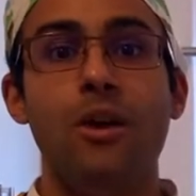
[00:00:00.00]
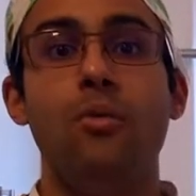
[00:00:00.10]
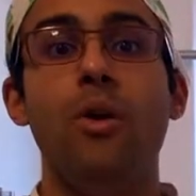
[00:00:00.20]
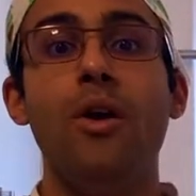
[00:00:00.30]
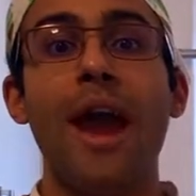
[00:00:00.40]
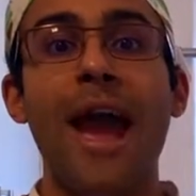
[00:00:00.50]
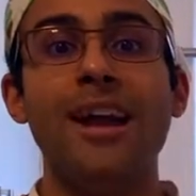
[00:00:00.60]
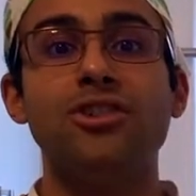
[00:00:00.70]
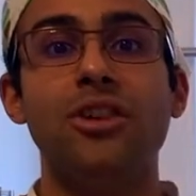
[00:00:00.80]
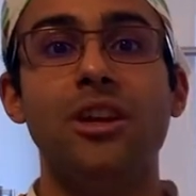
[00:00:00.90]
we're
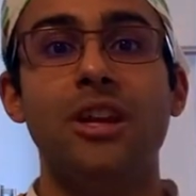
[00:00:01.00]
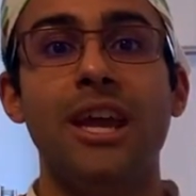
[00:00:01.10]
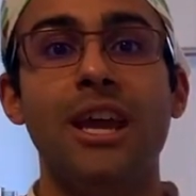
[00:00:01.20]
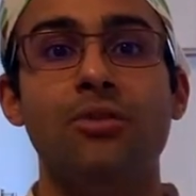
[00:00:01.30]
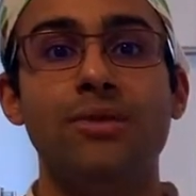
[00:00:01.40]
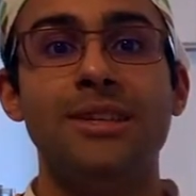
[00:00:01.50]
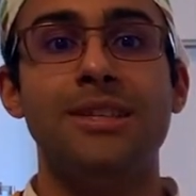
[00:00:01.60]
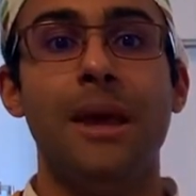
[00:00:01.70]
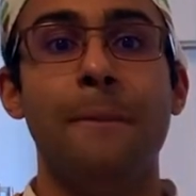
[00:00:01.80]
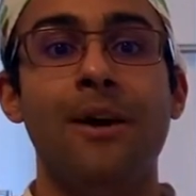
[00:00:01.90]
actually going to increase
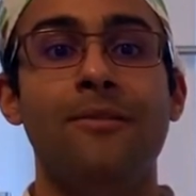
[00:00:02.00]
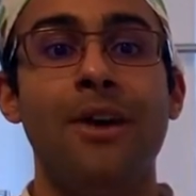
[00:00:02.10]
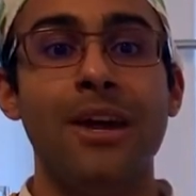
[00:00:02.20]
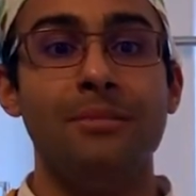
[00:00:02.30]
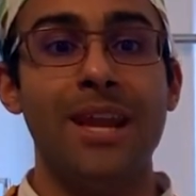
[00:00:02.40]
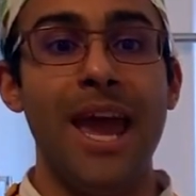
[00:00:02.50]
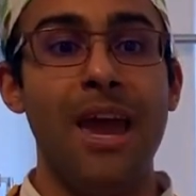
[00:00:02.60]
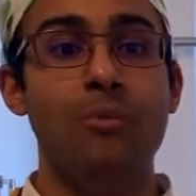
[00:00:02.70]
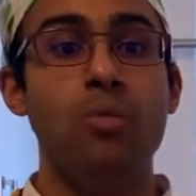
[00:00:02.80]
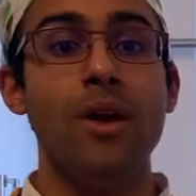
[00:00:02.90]
the amount of vitamin
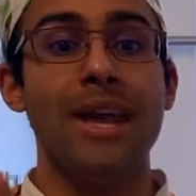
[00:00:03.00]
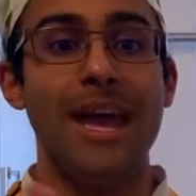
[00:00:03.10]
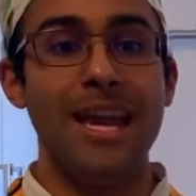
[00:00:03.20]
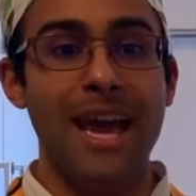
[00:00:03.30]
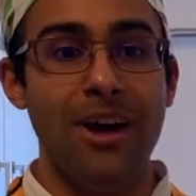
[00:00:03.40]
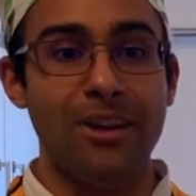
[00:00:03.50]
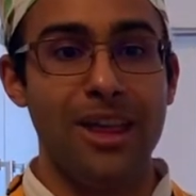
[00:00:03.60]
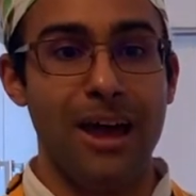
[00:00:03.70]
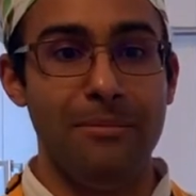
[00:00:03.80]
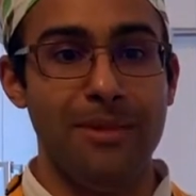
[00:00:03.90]
A we're getting out of
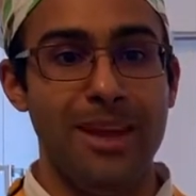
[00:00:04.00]
them.